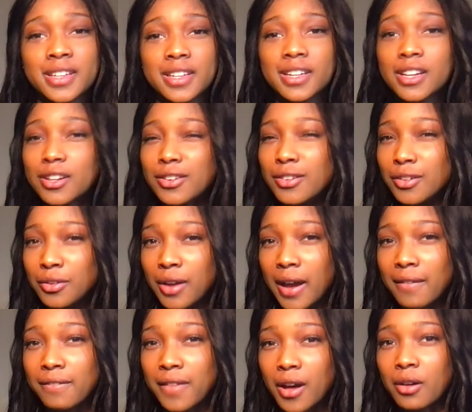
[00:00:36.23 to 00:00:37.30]
and I
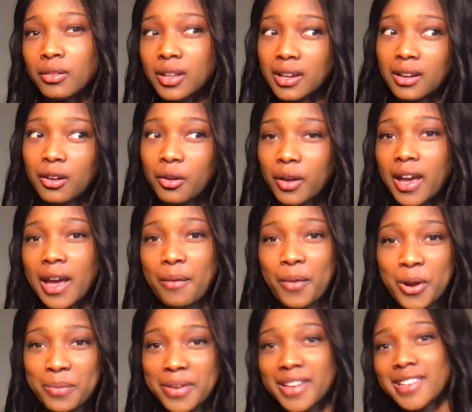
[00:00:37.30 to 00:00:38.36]
felt like, okay, I want
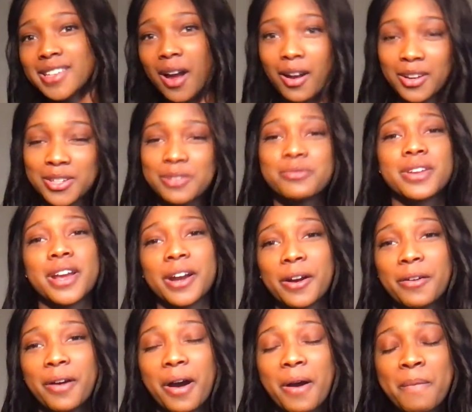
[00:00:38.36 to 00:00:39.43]
to be a doctor when I
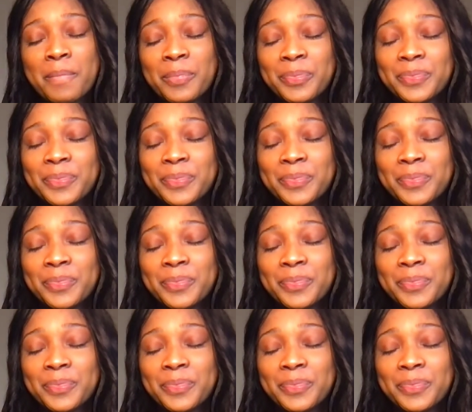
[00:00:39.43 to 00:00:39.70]
grow up.